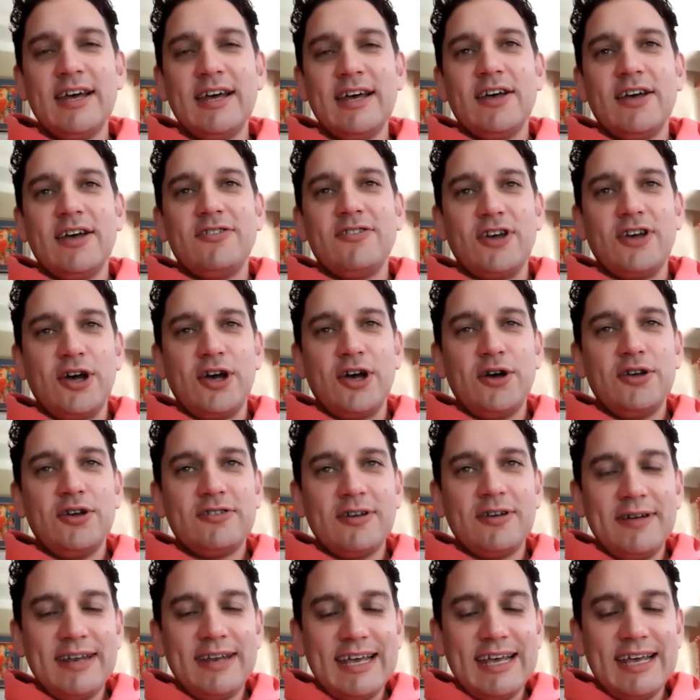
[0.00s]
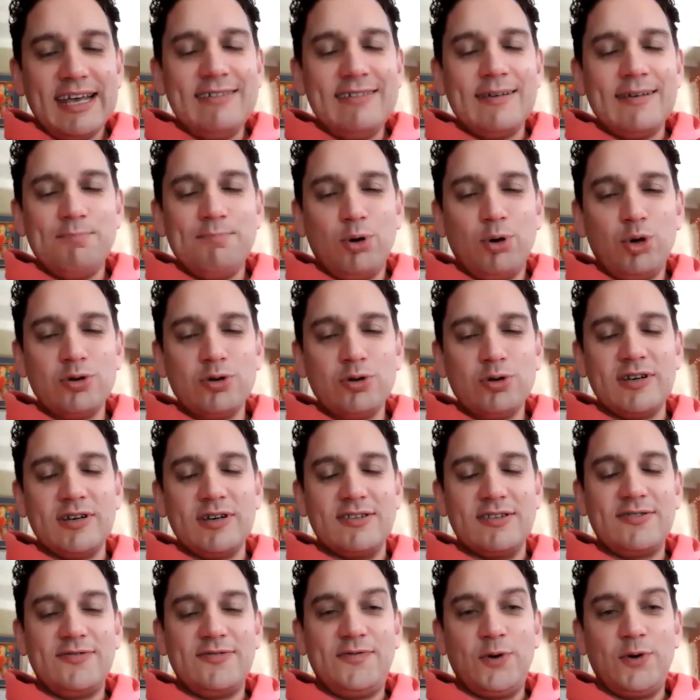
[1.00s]
So it is important
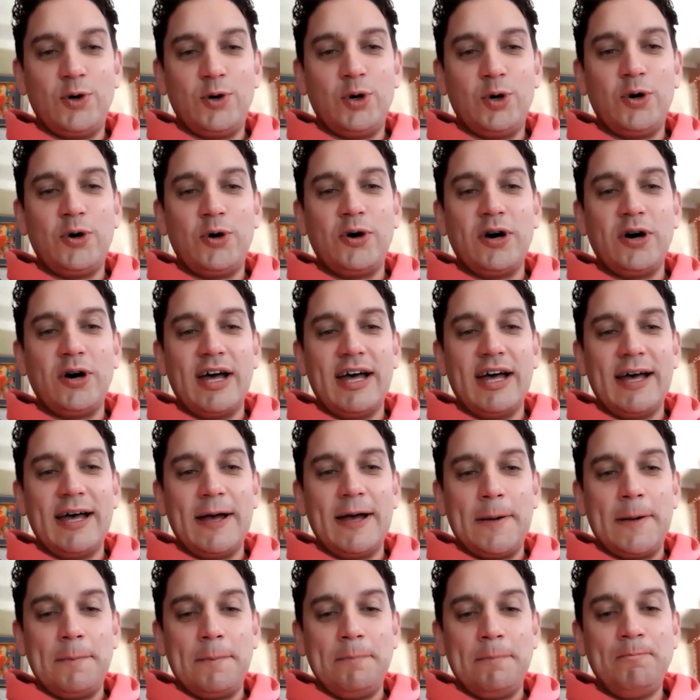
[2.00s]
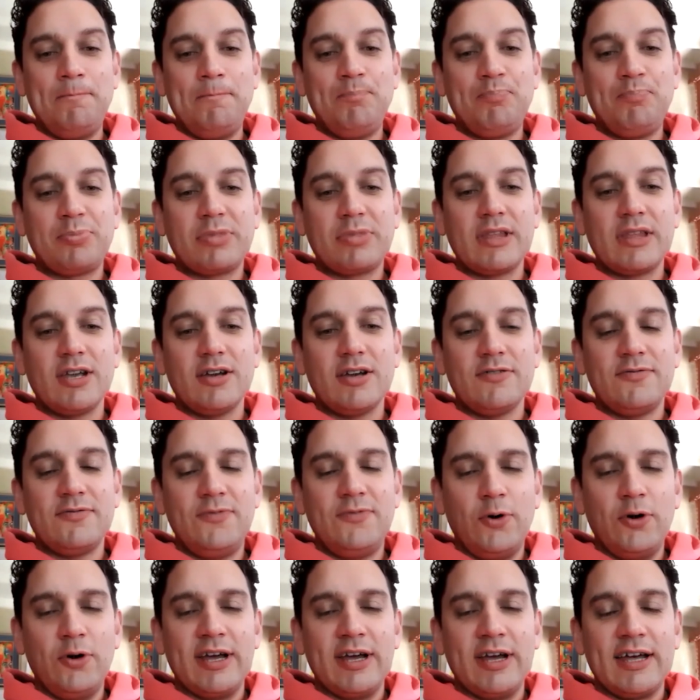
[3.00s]
for
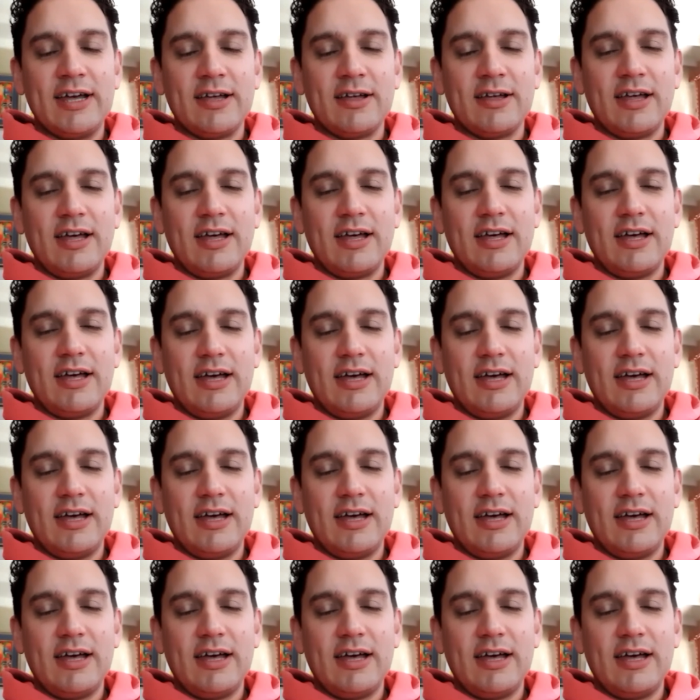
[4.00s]
an